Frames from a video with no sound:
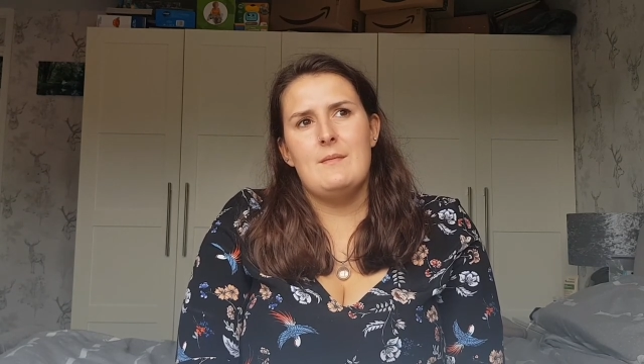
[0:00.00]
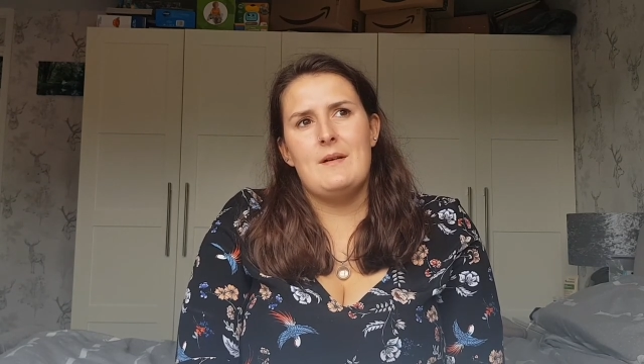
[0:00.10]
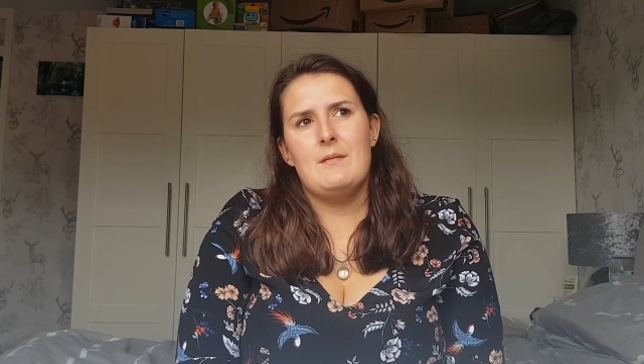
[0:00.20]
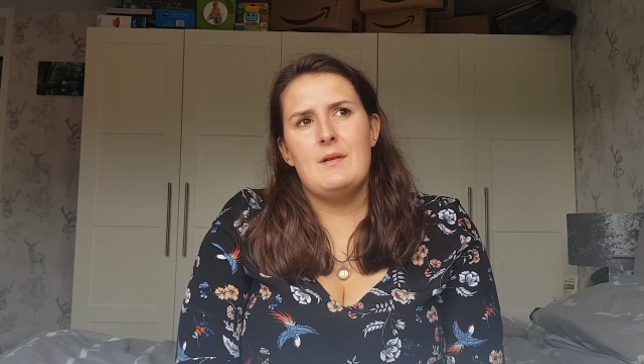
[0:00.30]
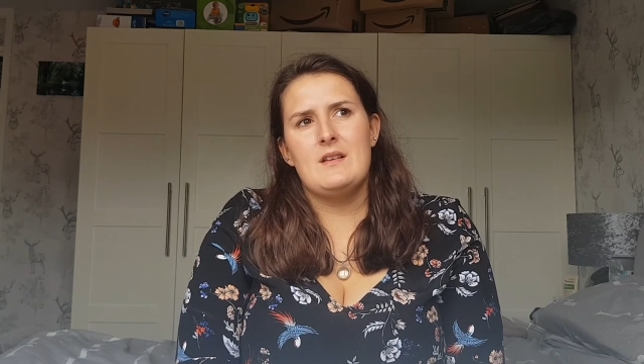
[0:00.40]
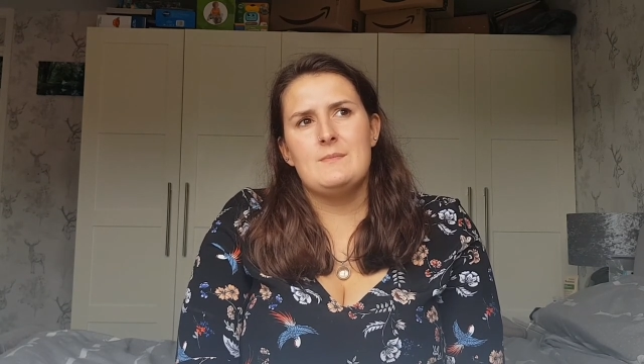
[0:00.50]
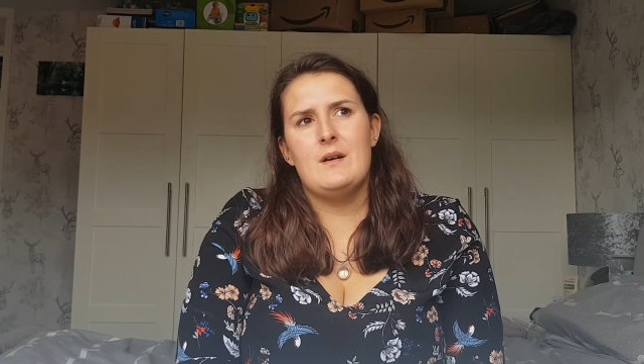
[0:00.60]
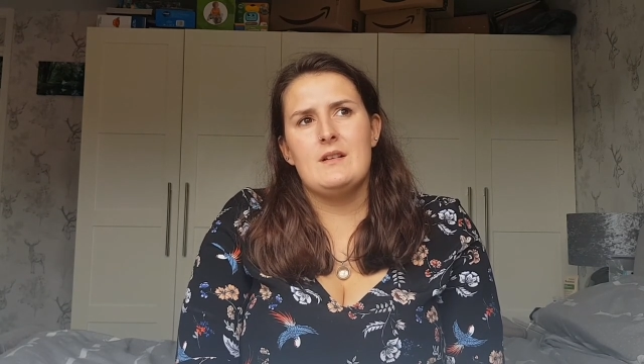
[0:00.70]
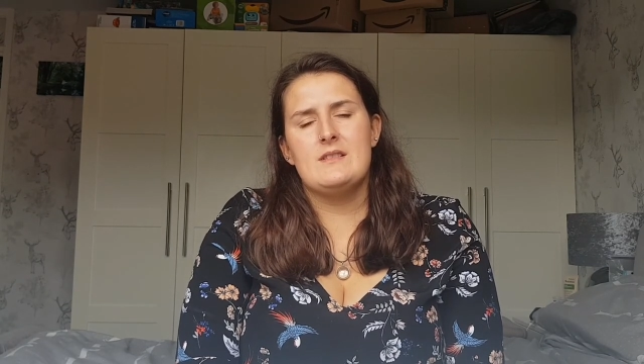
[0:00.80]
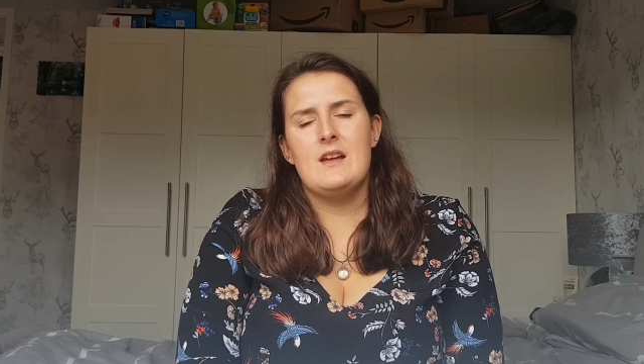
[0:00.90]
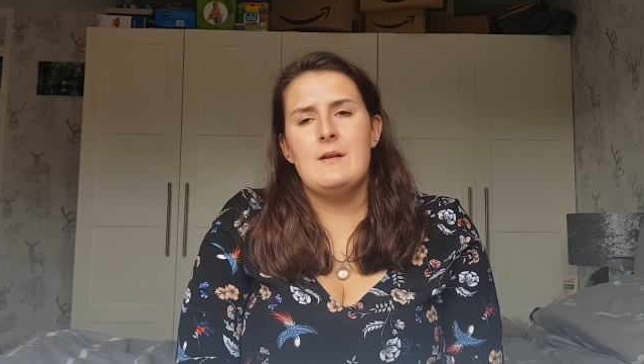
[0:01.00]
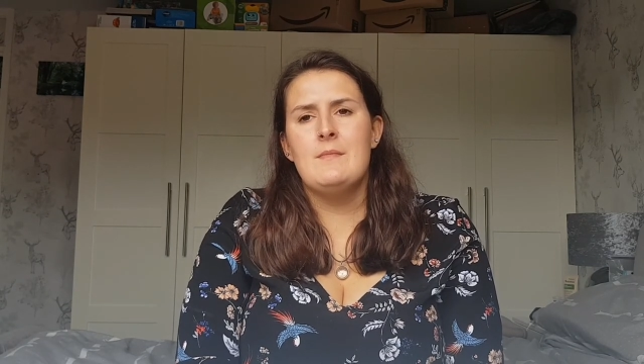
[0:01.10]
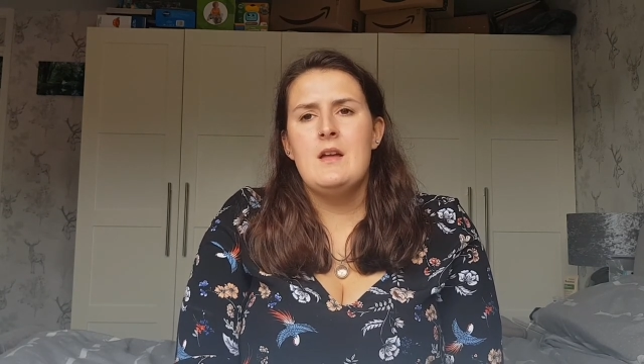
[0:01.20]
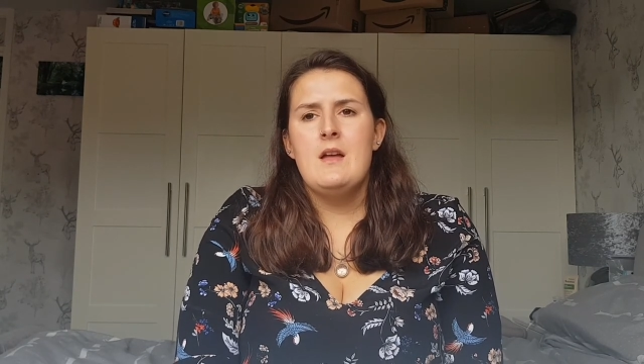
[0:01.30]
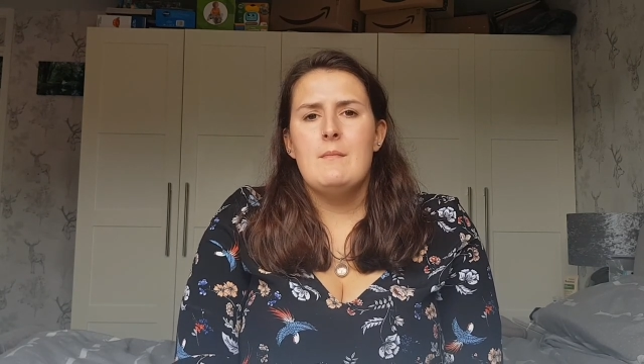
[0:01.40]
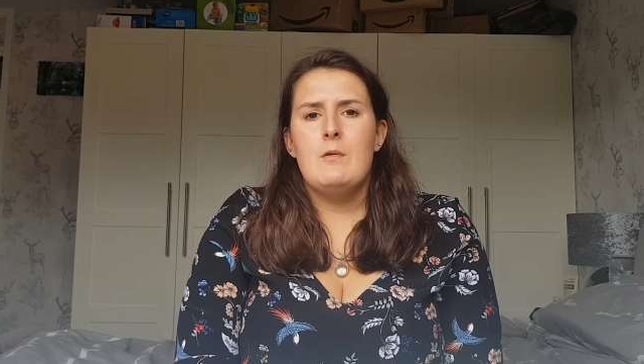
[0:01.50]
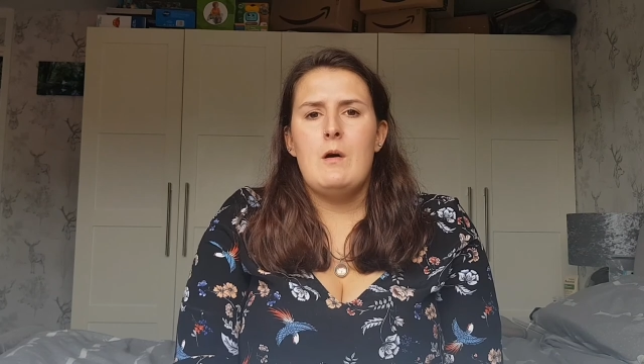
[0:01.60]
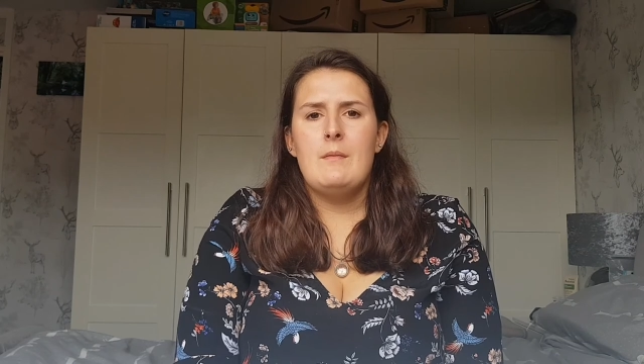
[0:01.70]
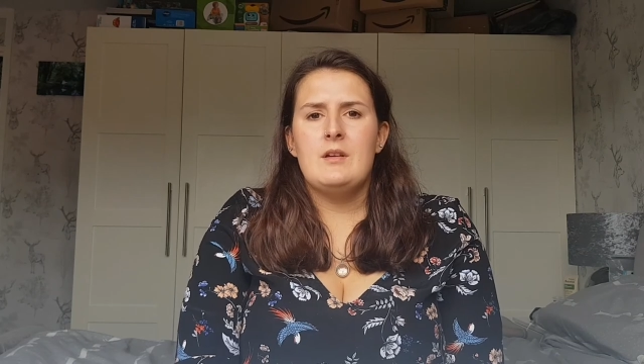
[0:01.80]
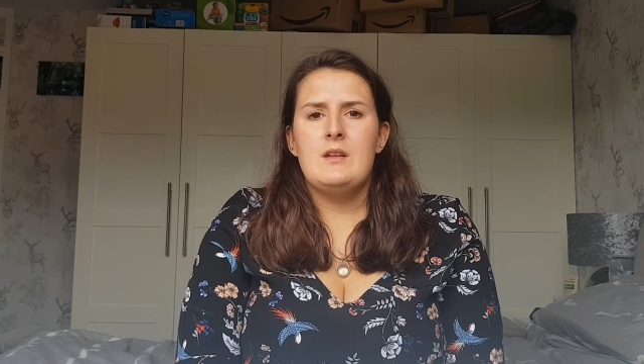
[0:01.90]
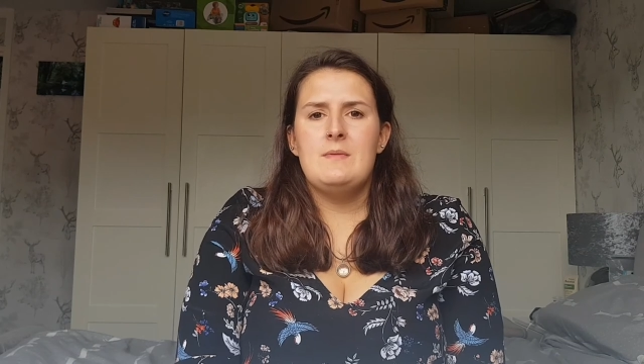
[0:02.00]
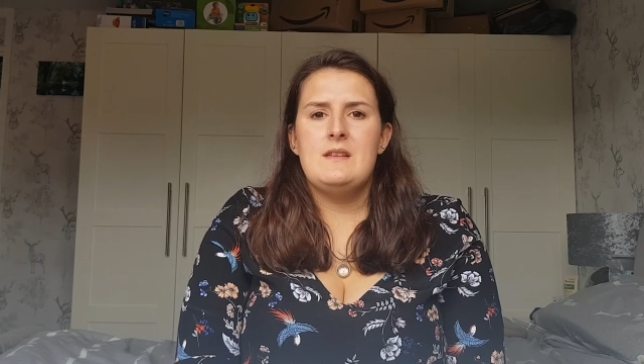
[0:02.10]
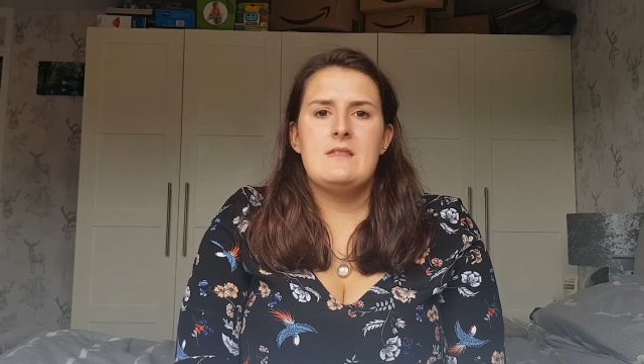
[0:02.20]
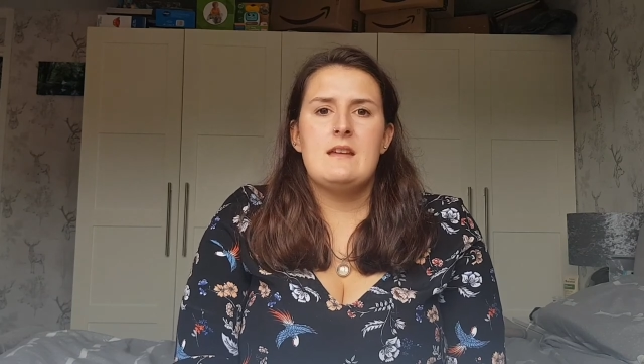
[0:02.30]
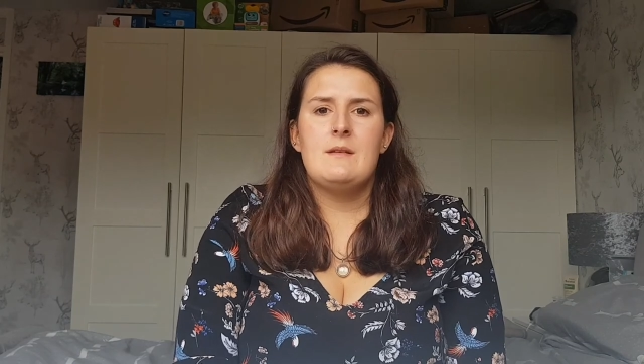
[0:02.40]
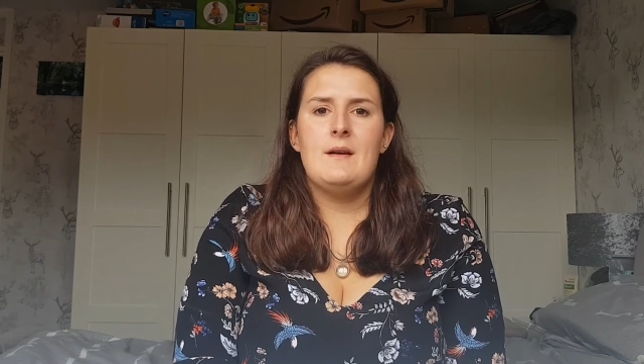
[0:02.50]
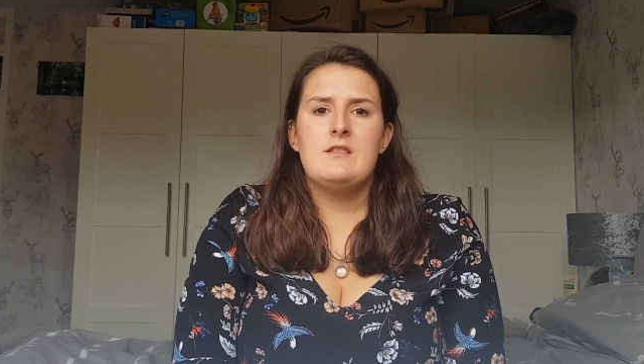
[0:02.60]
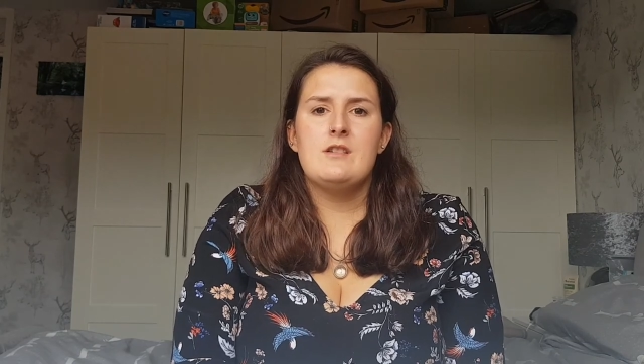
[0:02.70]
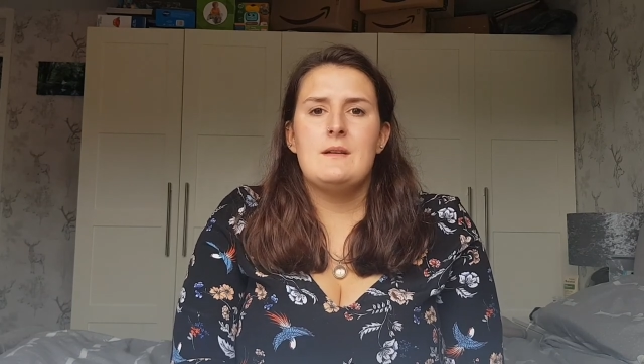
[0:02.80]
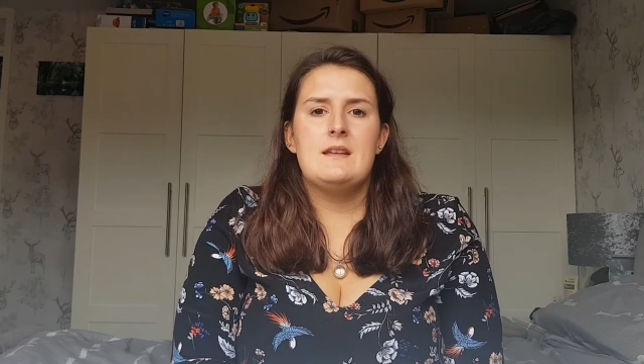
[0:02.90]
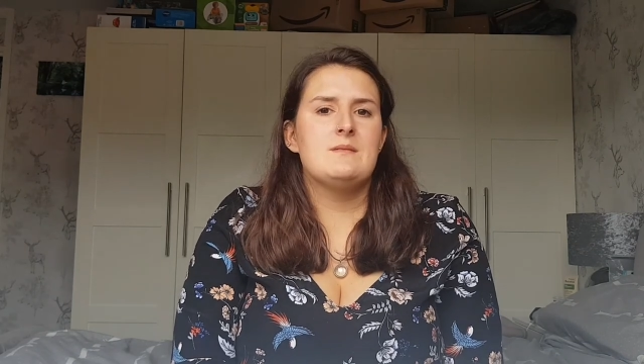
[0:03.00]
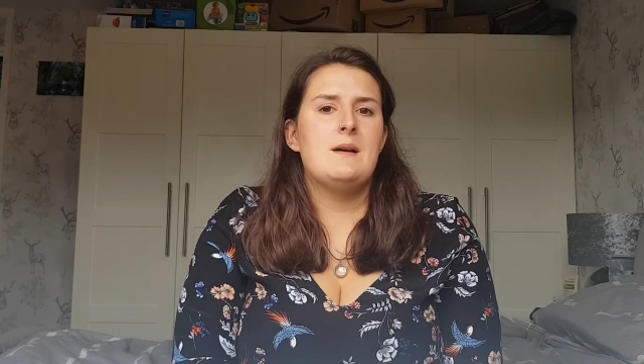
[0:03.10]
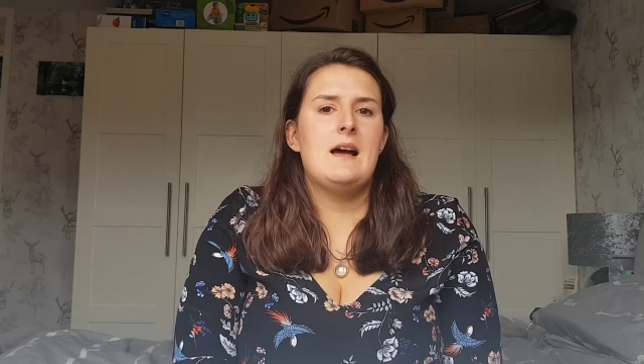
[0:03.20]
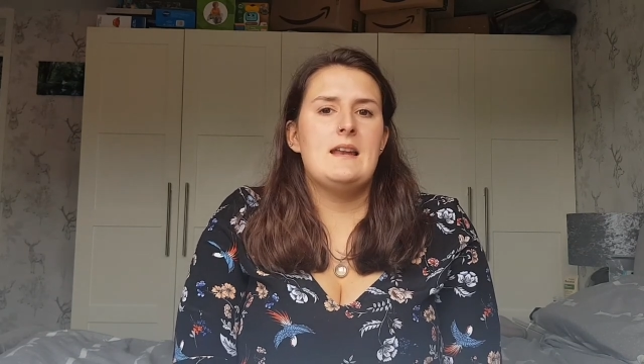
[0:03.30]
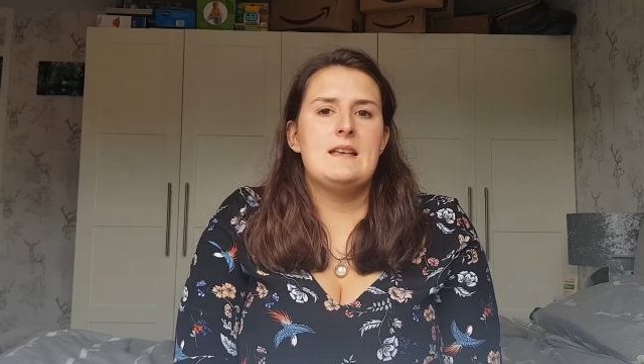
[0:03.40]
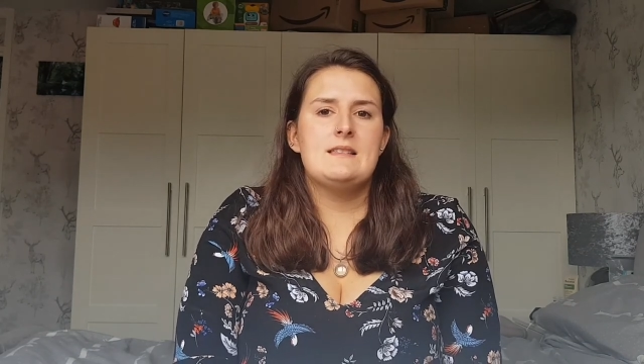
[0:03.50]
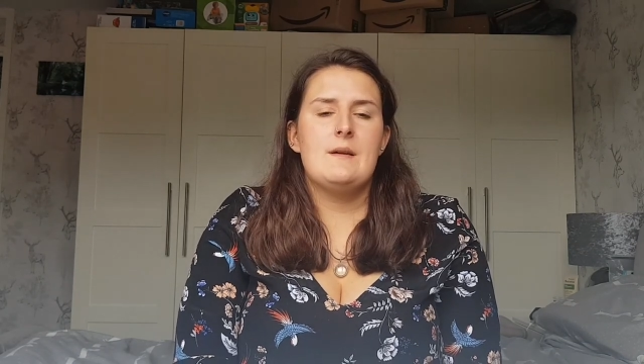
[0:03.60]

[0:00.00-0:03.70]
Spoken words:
about postpartum, but what I'm going to be thinking about doing as well is